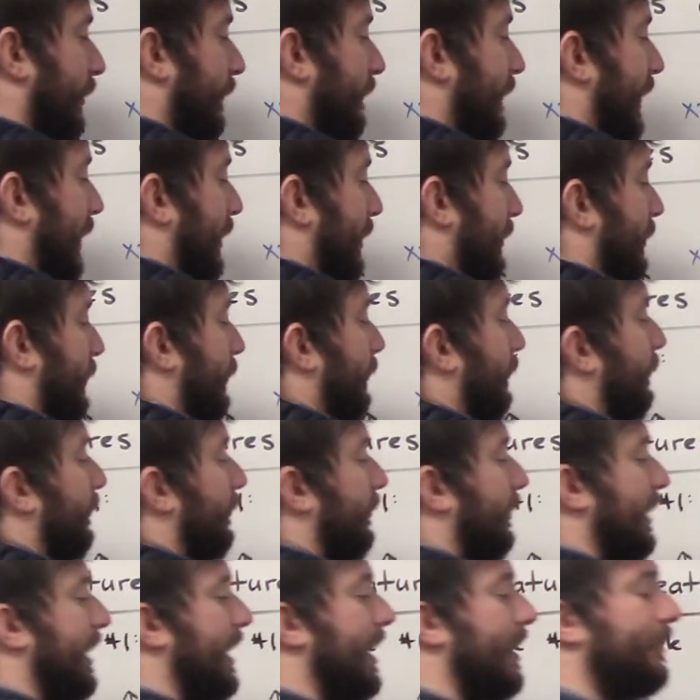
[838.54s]
value.
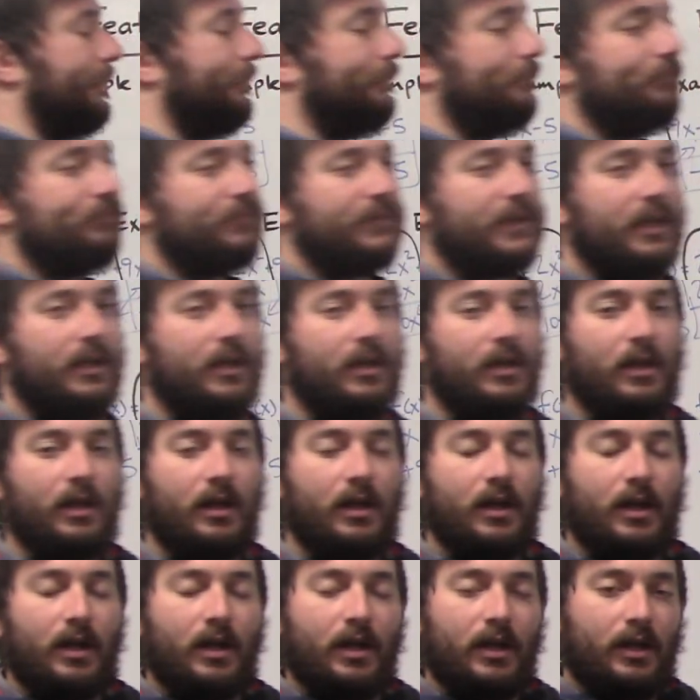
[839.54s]
Now,
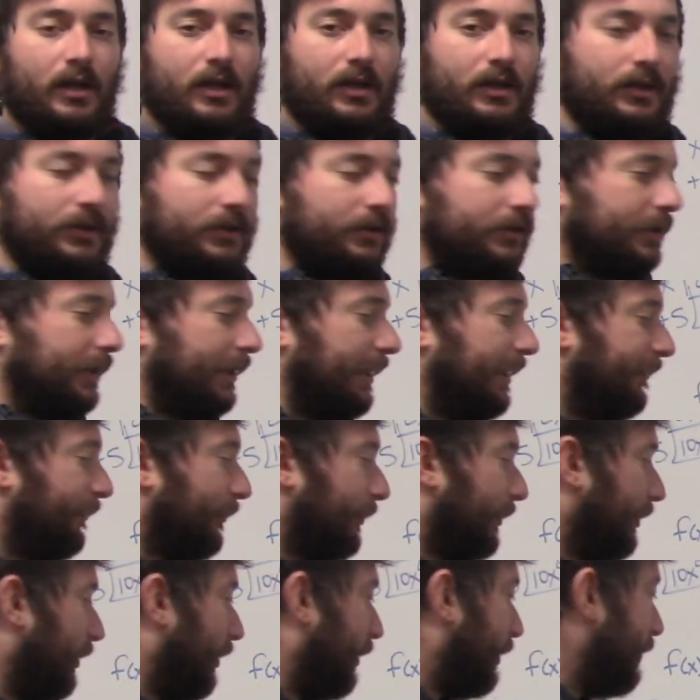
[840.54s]
if
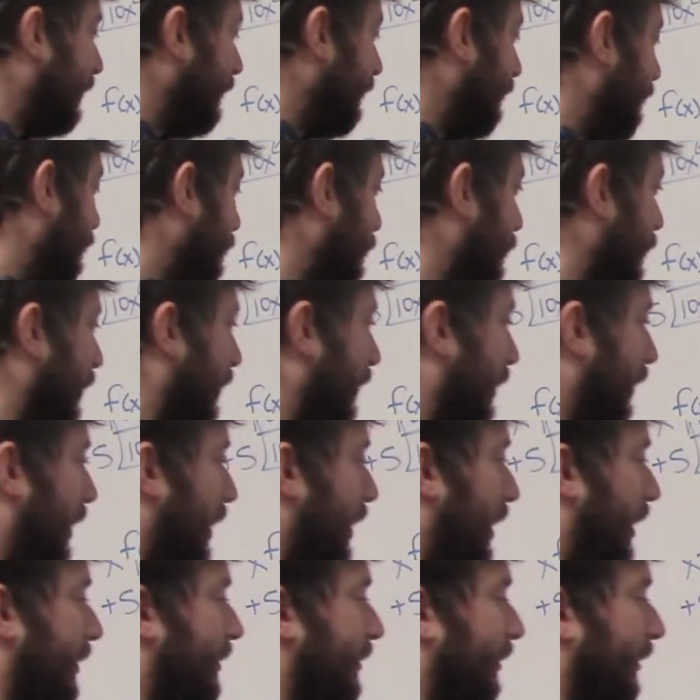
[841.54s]
we're looking for
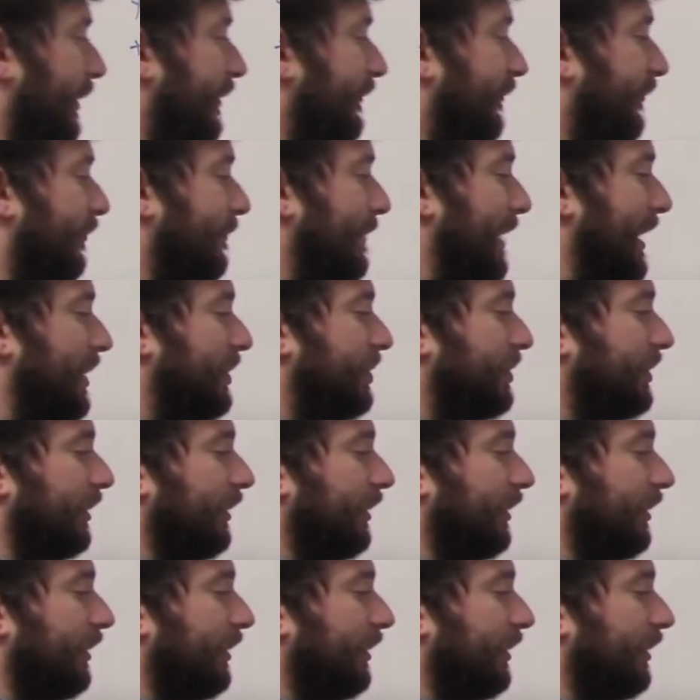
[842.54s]
other information